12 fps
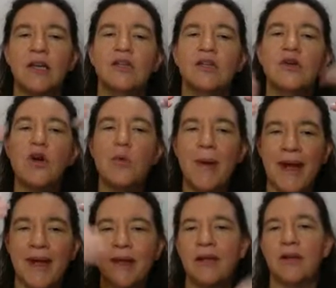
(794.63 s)
you go
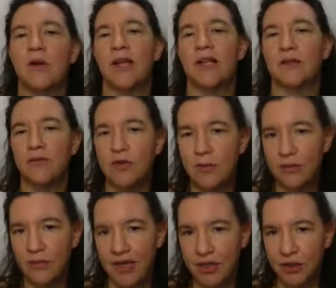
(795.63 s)
back and collect a few more
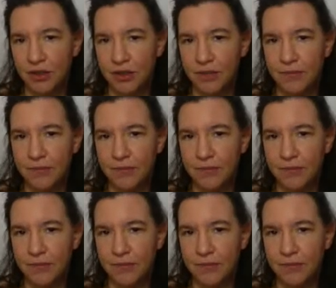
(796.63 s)
relations.